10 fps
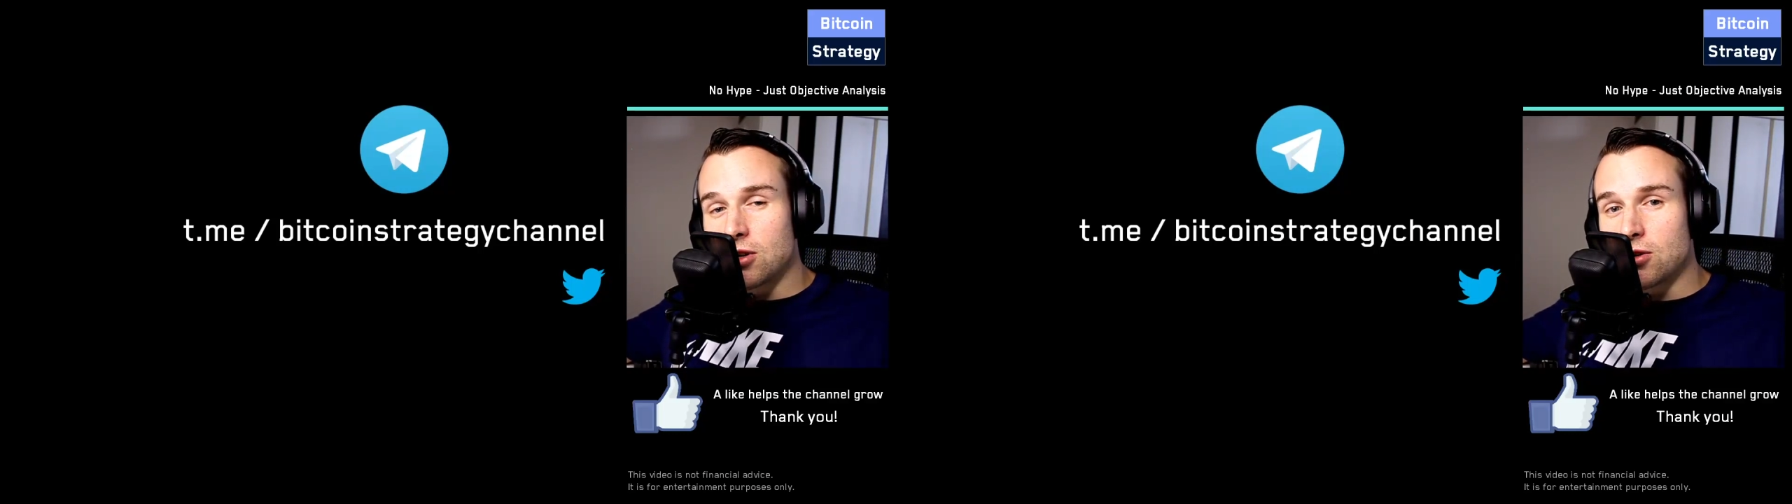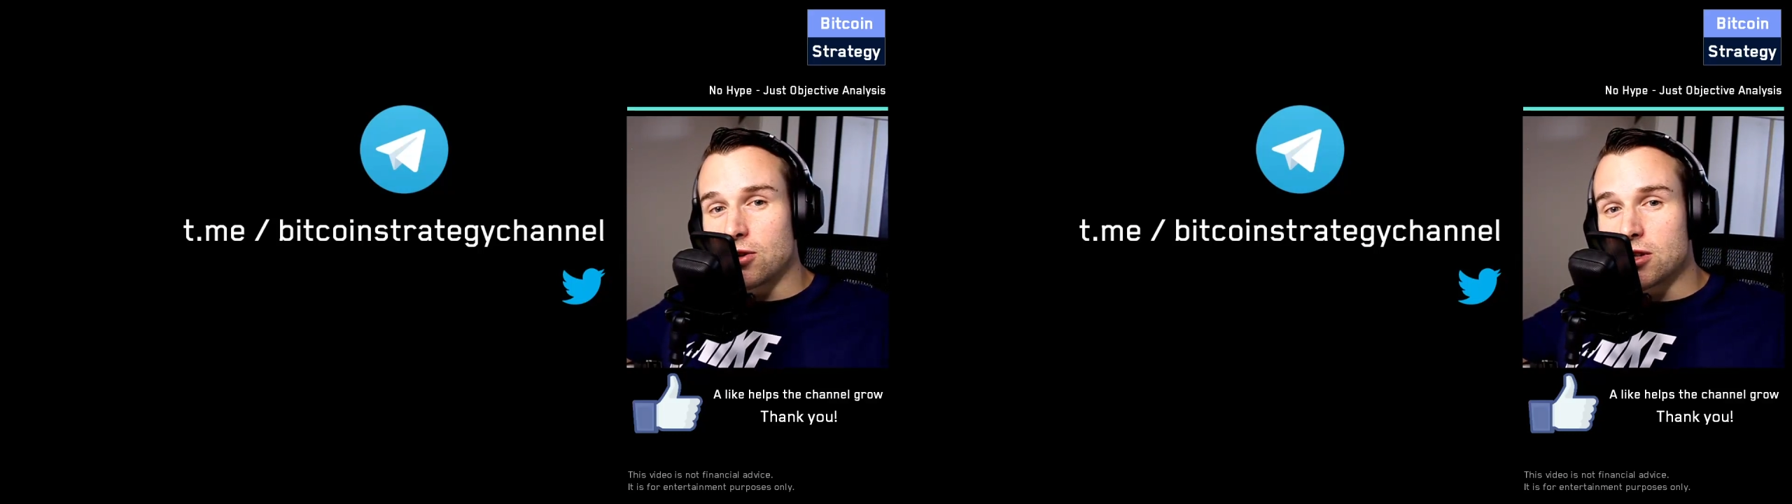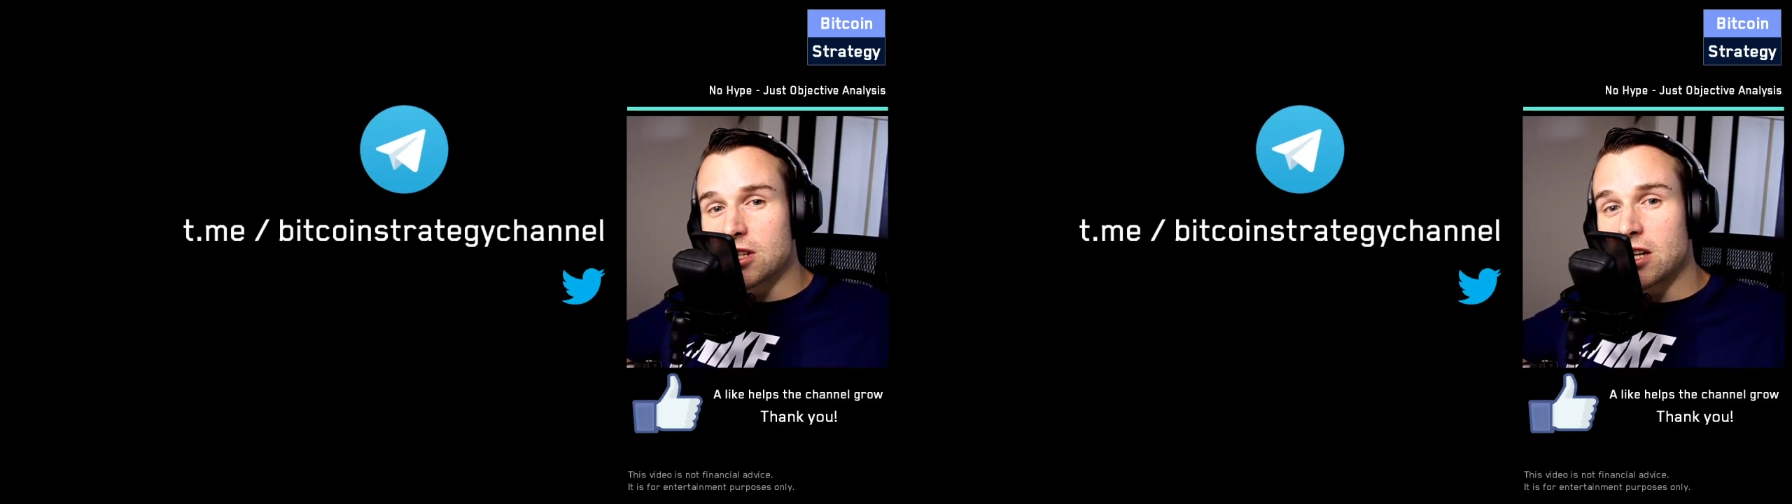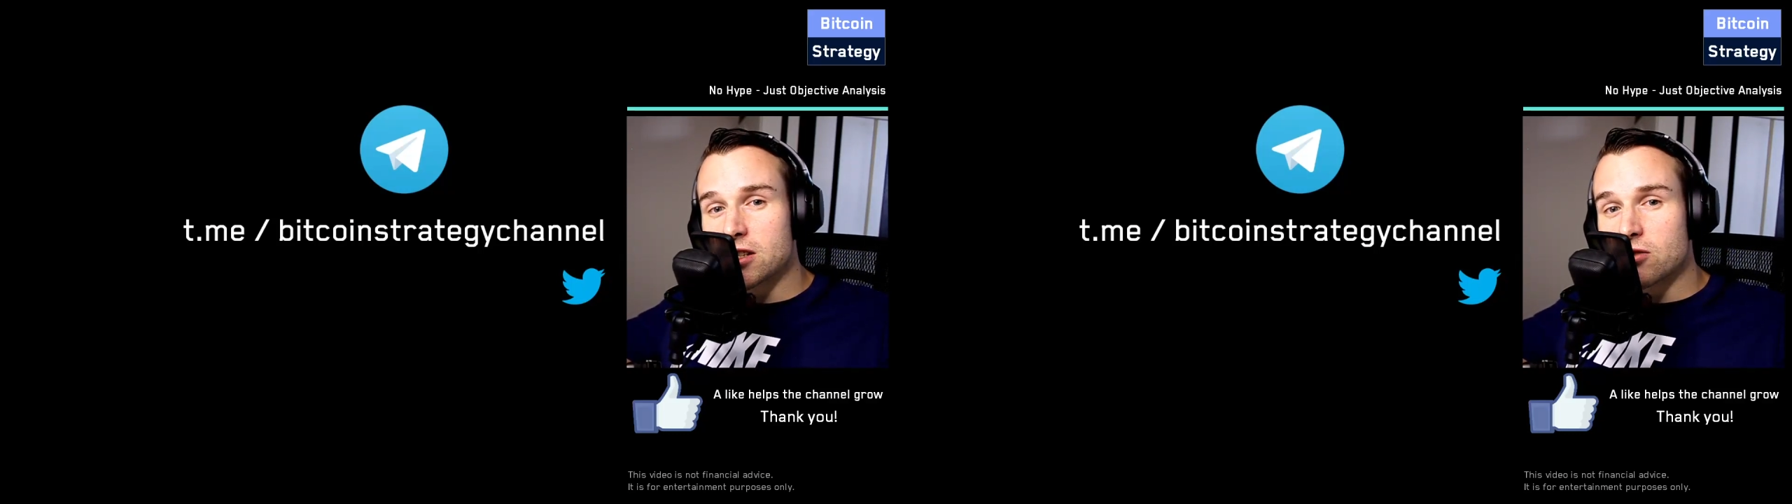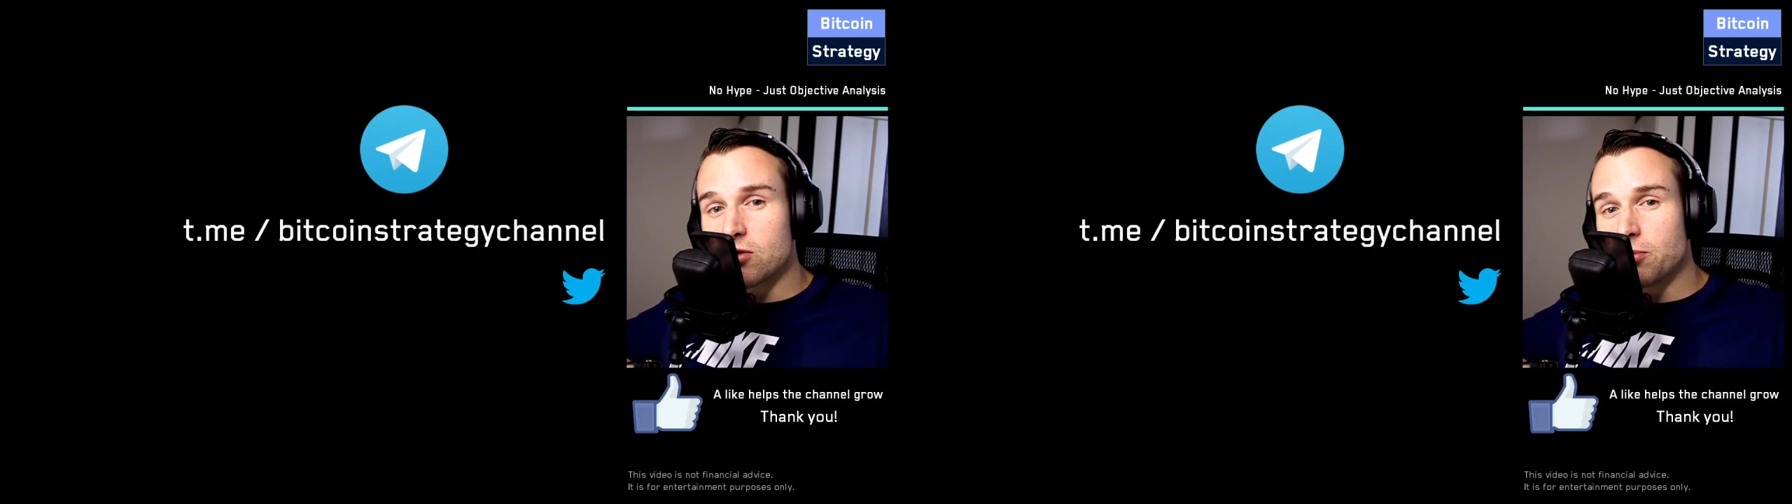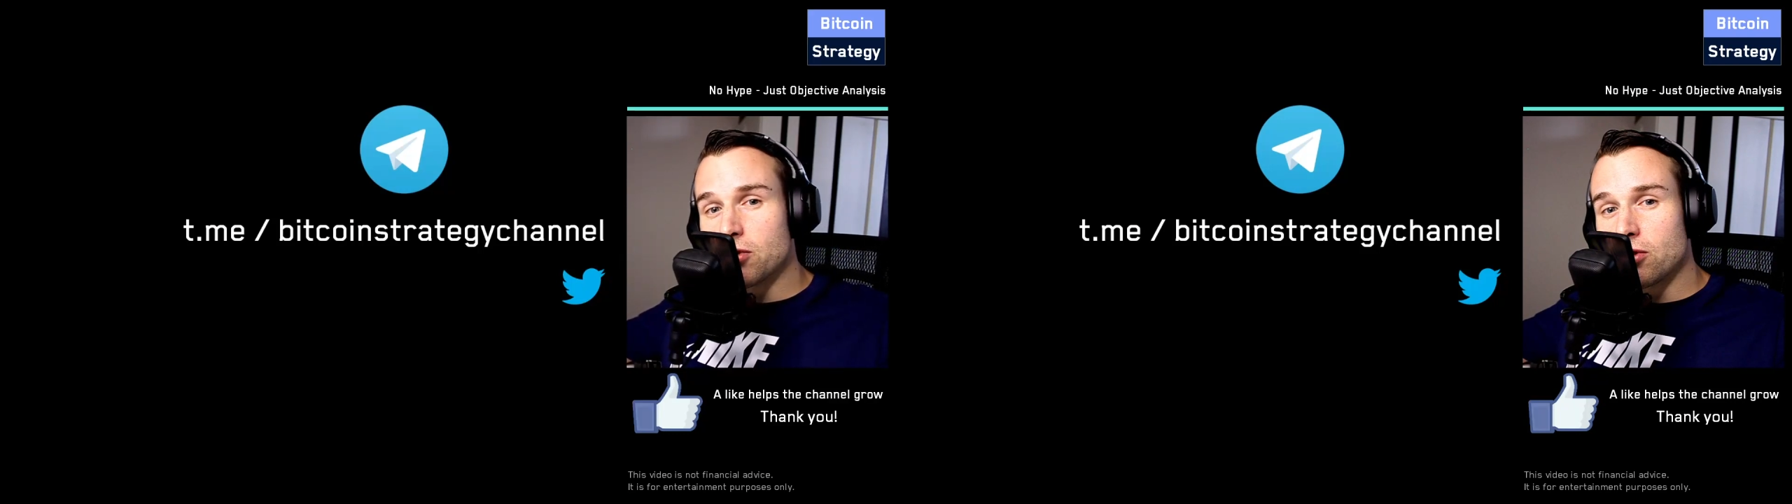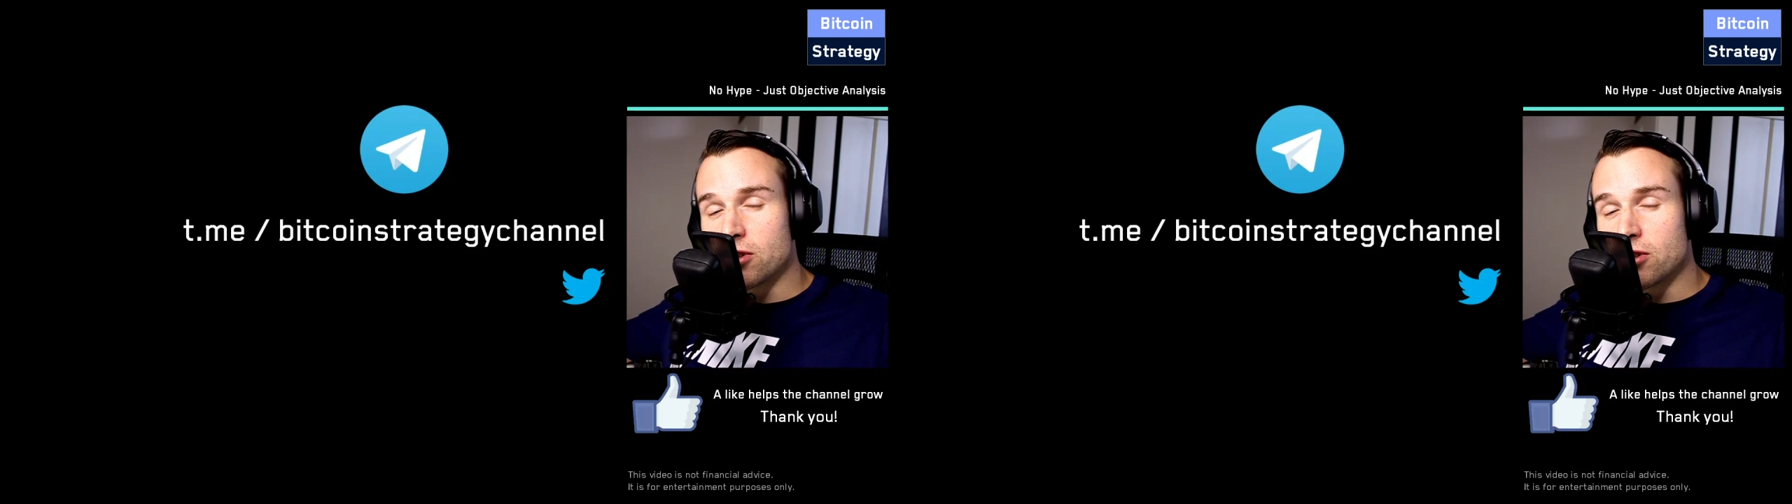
to discuss crypto,